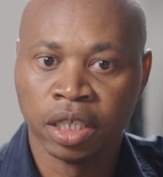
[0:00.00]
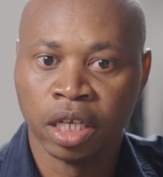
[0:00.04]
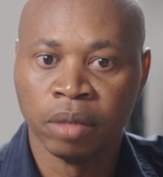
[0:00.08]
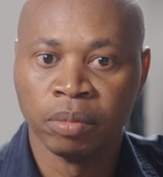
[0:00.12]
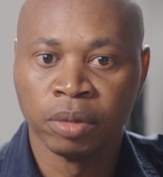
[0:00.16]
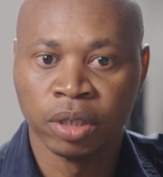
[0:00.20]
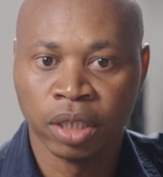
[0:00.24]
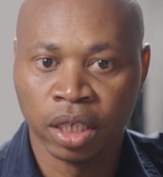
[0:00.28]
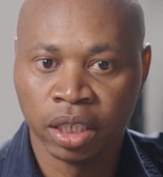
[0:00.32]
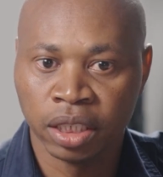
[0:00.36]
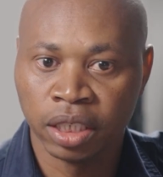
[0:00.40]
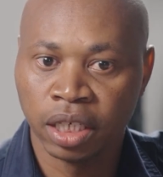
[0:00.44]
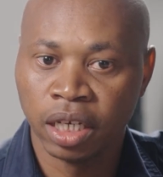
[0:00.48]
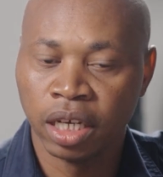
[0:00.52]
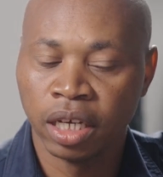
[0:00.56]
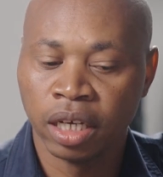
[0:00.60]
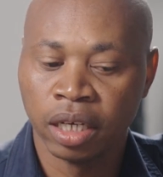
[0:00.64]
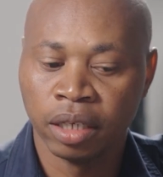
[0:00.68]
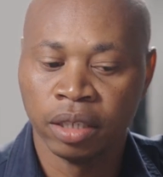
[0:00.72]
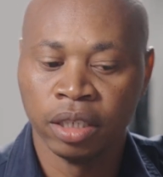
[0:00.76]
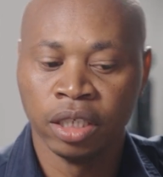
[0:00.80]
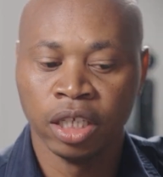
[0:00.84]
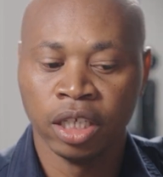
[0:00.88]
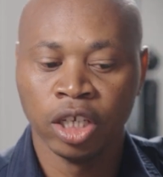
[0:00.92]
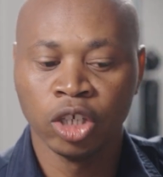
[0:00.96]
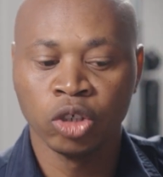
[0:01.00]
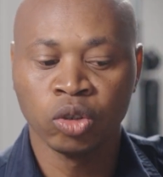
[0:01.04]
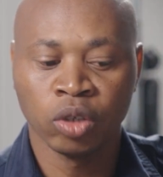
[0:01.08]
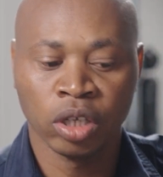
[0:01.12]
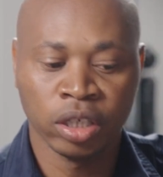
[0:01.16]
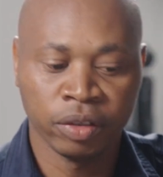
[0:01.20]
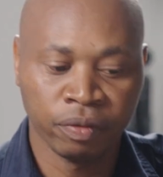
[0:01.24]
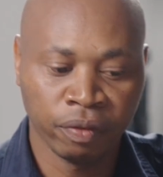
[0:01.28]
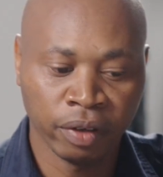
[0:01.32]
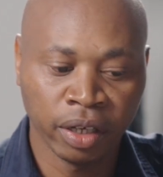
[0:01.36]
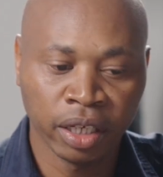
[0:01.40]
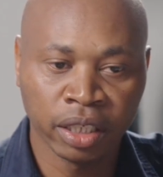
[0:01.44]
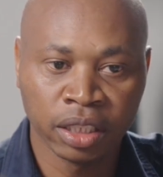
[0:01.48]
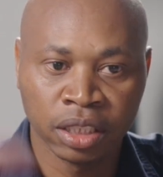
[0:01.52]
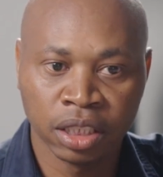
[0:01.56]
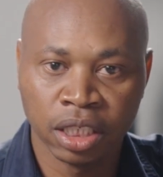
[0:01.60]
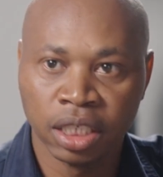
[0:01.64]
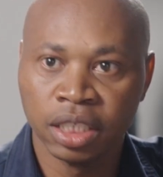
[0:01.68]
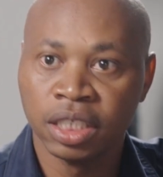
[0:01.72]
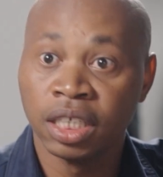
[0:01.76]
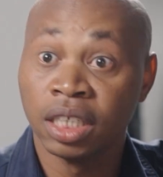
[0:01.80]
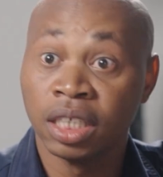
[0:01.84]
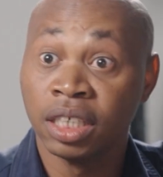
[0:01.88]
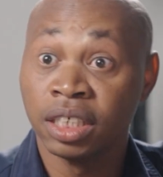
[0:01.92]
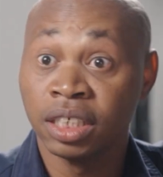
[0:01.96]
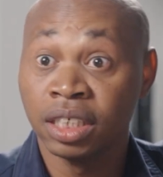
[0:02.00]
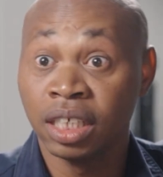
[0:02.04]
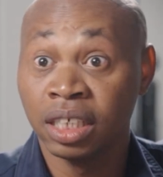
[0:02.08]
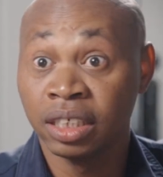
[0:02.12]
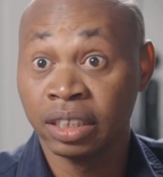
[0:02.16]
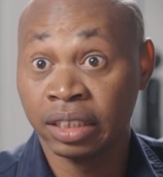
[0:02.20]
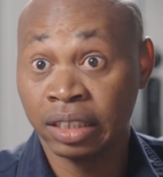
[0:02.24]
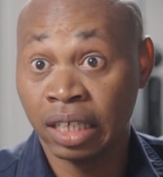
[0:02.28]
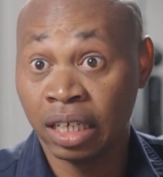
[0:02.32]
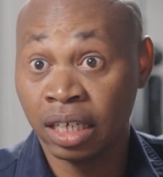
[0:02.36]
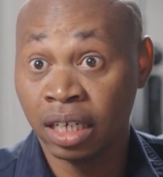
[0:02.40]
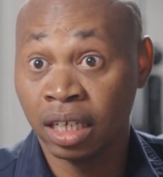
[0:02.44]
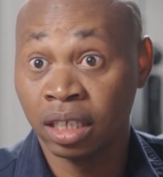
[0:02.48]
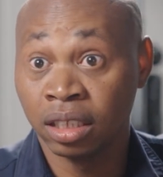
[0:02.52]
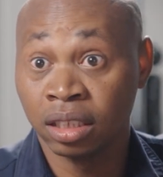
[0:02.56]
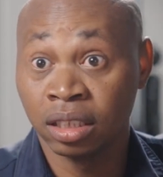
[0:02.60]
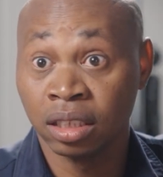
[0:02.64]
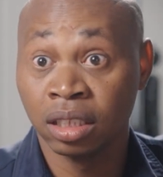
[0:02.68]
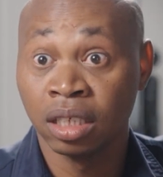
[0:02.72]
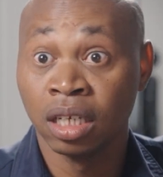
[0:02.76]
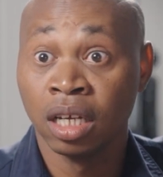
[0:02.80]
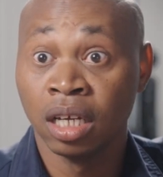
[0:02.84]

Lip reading: James. In actual fact, international standard